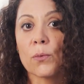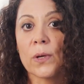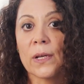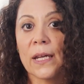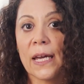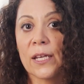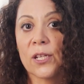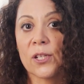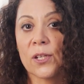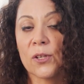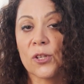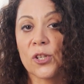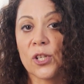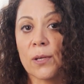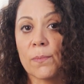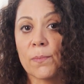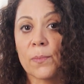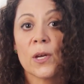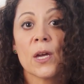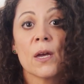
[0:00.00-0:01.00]

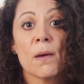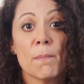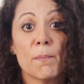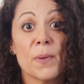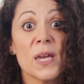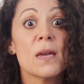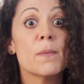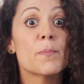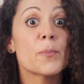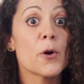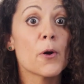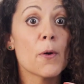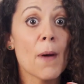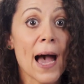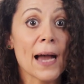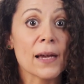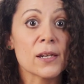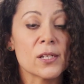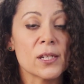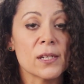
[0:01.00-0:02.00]
relationship. Be
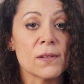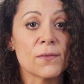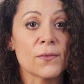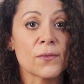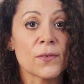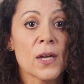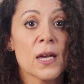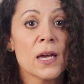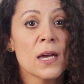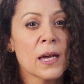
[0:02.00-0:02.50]
proactive.